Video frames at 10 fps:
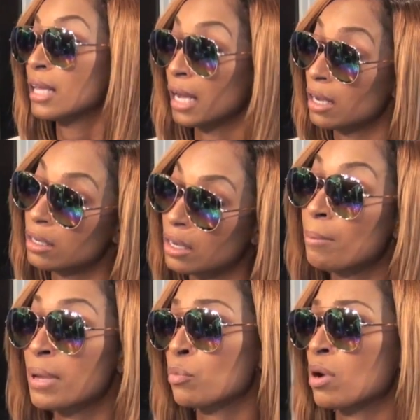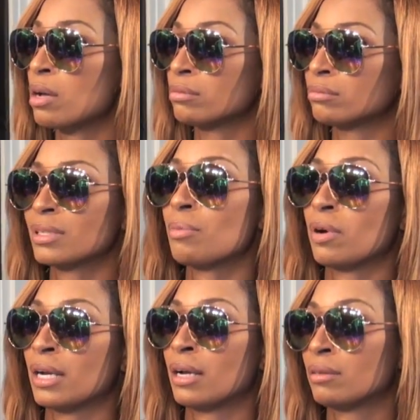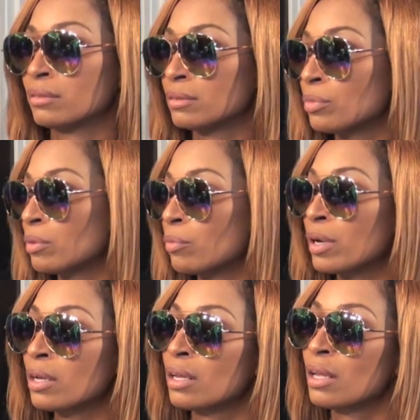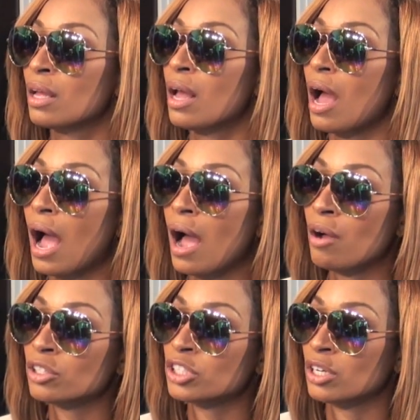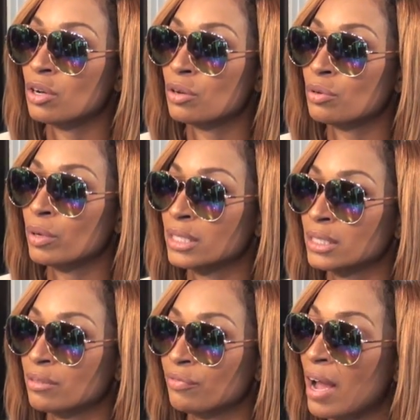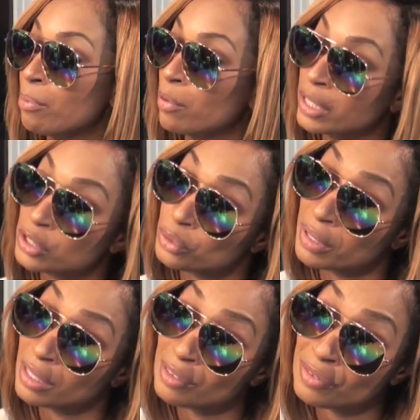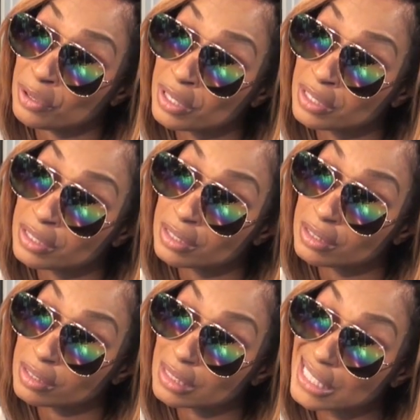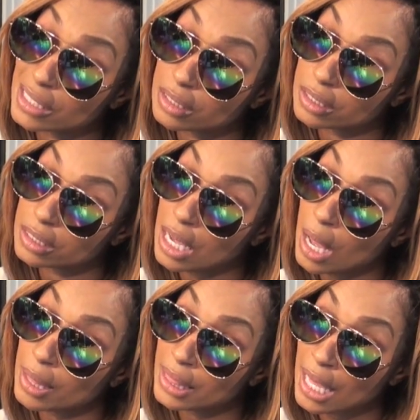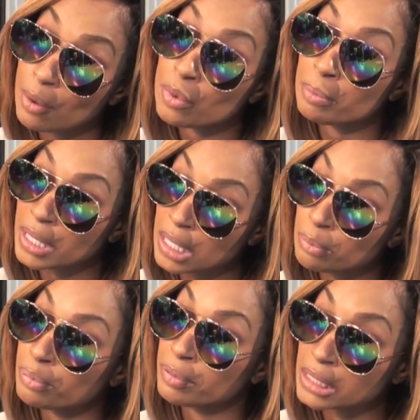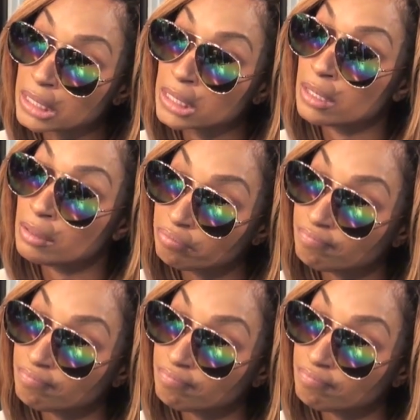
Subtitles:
Yeah. I mean, well, come on now. Our show, what is it, 5.2 million viewers? That would be pretty.